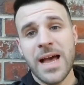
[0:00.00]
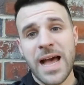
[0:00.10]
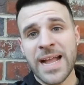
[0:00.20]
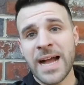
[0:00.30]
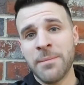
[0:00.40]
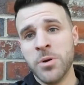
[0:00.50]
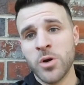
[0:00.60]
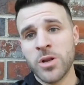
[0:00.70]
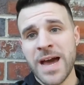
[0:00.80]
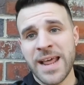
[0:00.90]
I got
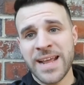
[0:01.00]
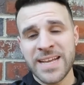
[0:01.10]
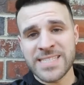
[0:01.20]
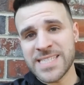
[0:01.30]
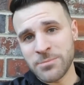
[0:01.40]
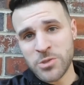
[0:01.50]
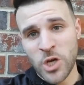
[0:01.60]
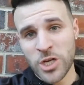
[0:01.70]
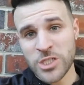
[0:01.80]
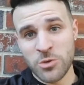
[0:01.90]
booted out, I guess, because I'm
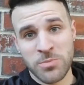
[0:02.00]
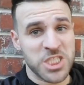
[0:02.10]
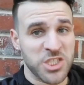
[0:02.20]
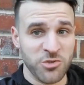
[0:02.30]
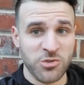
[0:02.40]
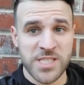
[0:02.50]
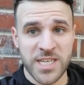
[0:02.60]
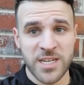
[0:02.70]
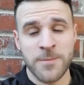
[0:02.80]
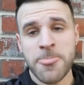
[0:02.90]
talking too much truths here.